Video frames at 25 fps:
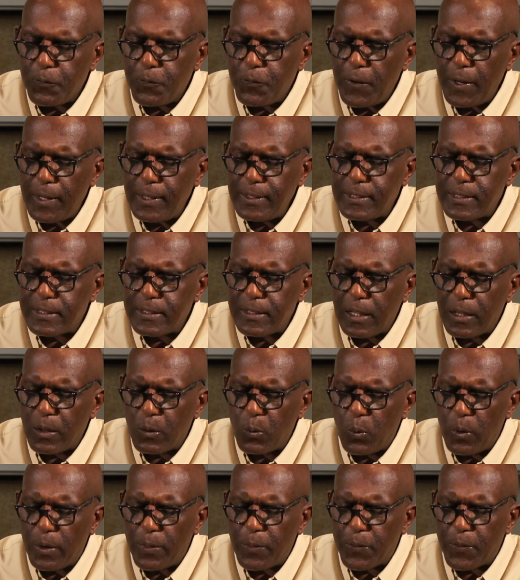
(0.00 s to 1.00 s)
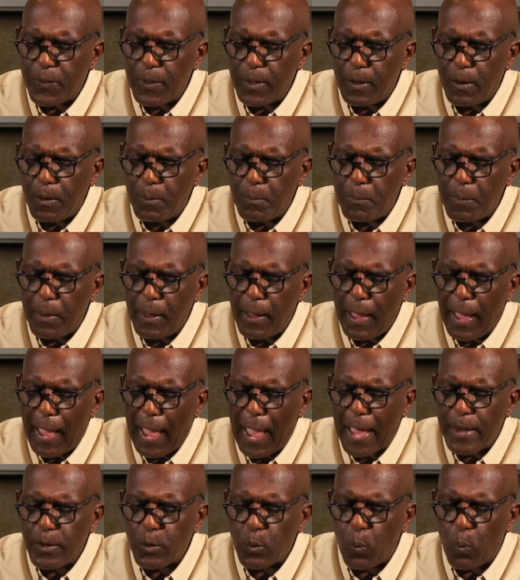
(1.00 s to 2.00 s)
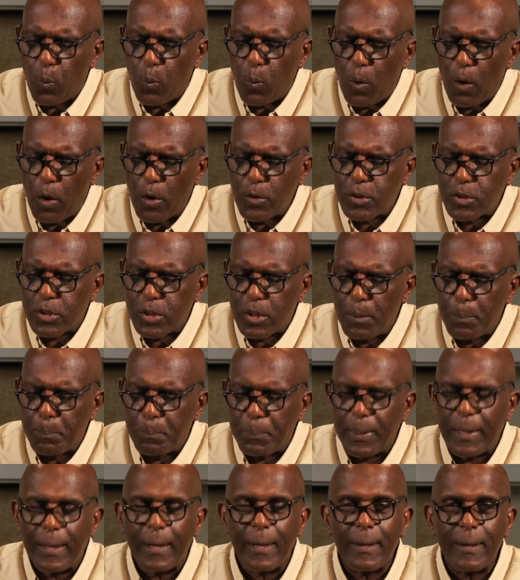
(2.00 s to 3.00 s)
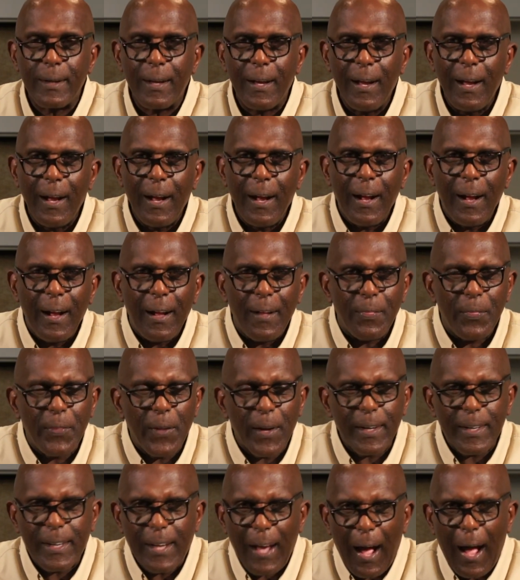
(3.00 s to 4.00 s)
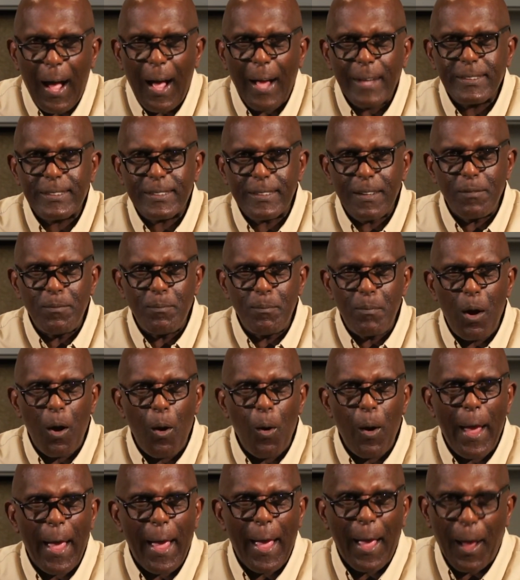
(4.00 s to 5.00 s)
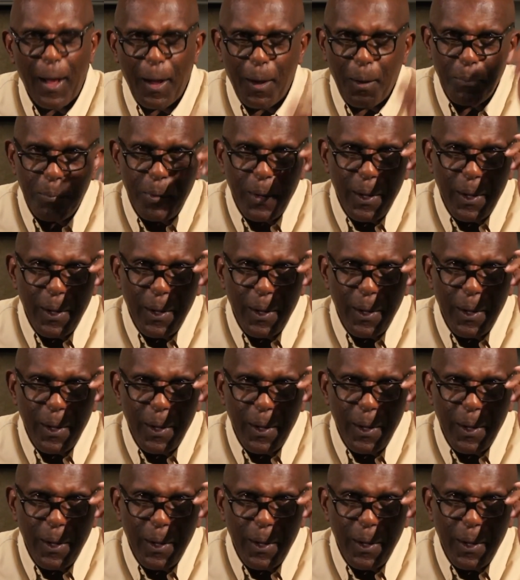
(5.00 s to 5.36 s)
feasting with them and worshiping the gods of Moab.